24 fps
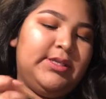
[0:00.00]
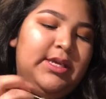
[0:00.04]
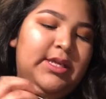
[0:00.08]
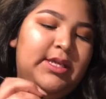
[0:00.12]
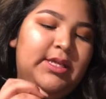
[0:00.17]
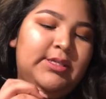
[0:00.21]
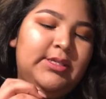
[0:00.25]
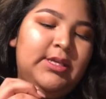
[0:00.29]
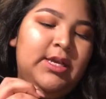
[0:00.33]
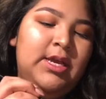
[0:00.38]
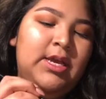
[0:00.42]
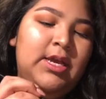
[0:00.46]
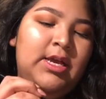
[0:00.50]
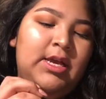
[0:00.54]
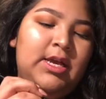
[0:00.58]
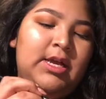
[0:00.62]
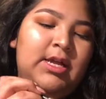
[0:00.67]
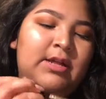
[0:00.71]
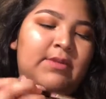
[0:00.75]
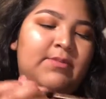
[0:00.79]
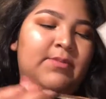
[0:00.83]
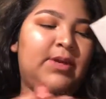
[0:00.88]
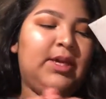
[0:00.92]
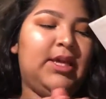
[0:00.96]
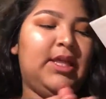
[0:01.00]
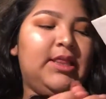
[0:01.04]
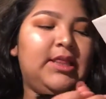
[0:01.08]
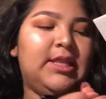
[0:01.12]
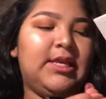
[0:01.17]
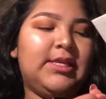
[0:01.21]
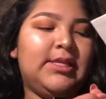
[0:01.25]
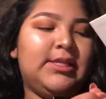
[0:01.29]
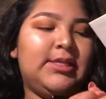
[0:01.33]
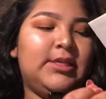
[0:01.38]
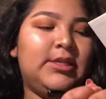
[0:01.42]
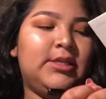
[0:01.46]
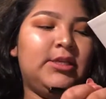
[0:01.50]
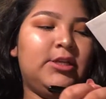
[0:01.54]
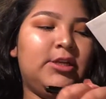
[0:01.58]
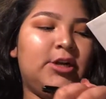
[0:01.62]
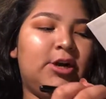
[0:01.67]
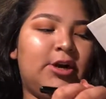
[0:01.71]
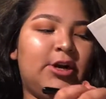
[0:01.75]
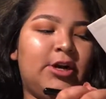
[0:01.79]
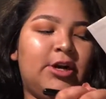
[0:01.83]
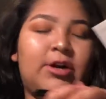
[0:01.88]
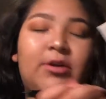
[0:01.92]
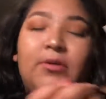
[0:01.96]
say this, I'm gonna get this
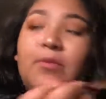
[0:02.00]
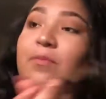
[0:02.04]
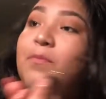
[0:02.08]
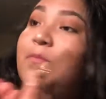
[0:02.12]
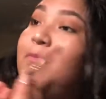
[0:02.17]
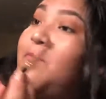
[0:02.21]
dark